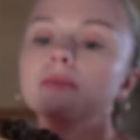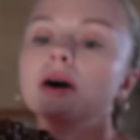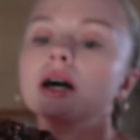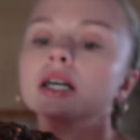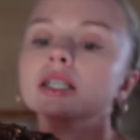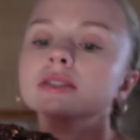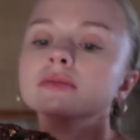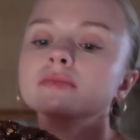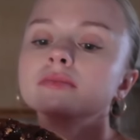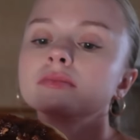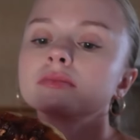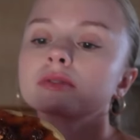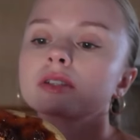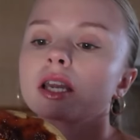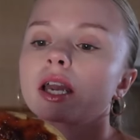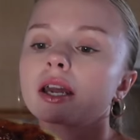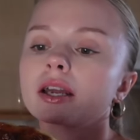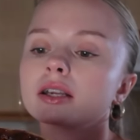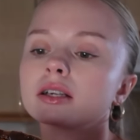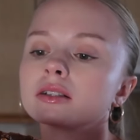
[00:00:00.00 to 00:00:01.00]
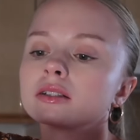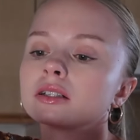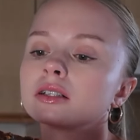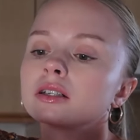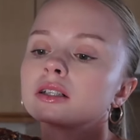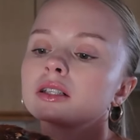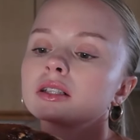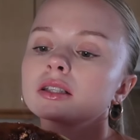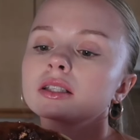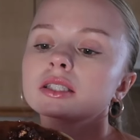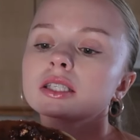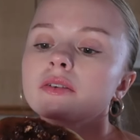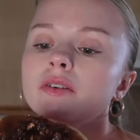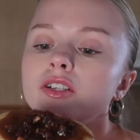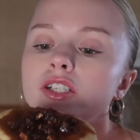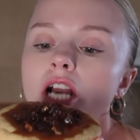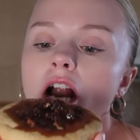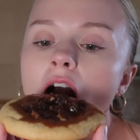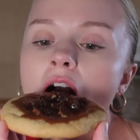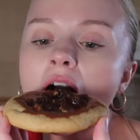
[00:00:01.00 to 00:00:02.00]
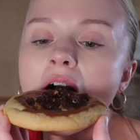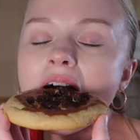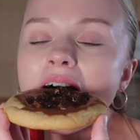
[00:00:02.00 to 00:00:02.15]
bun. Okay, let's give it a try.